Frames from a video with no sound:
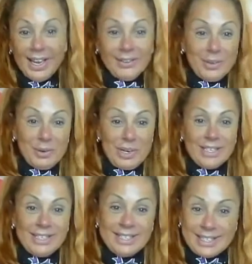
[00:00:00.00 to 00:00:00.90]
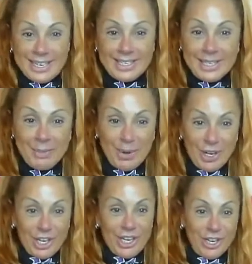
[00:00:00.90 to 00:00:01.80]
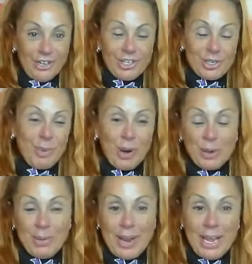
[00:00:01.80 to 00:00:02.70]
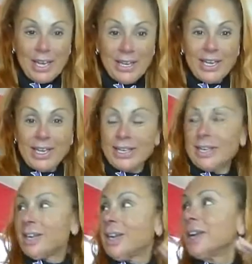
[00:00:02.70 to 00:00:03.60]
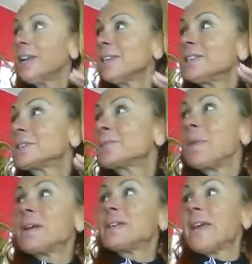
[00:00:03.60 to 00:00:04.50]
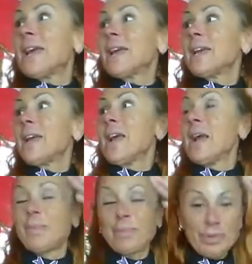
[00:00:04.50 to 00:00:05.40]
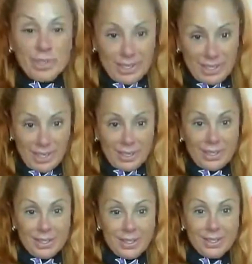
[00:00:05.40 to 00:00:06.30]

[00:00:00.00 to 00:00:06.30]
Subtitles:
everyone, StacyBurke here, just poking my head in. It is Monday, April 6th.